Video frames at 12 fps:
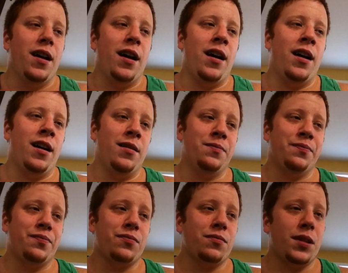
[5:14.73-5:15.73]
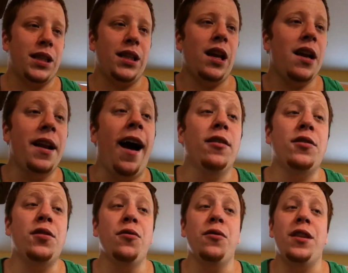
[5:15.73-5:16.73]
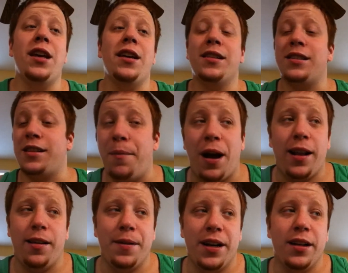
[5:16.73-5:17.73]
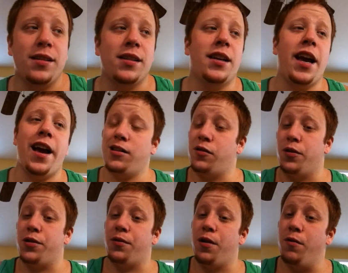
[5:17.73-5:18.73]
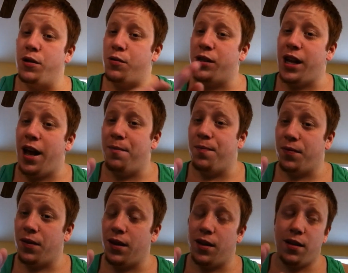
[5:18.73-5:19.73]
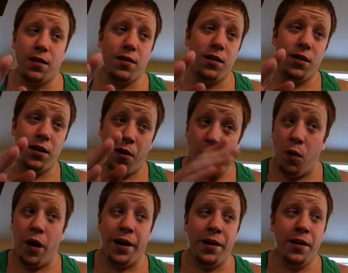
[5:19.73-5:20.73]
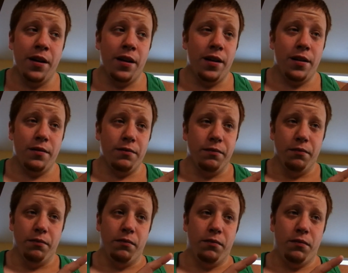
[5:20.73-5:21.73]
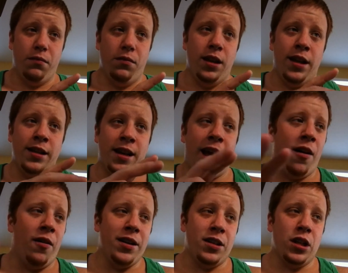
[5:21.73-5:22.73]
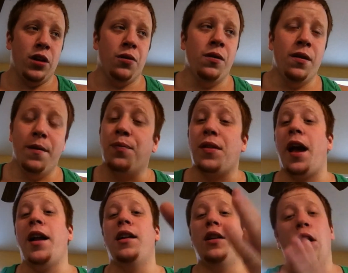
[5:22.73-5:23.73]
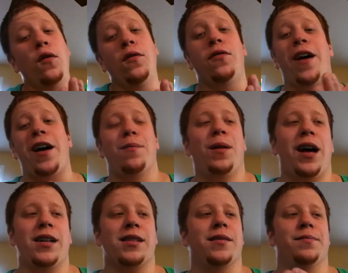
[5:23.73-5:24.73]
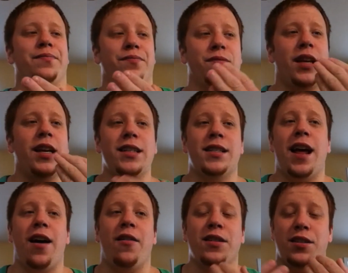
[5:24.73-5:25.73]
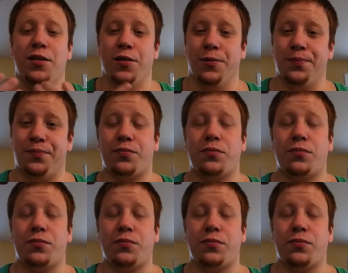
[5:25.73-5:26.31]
Now to the semi-limiteds. Chaos Sorcerer, which was at, 1, is now at 2. And Lone Fire Blossom is now at 2.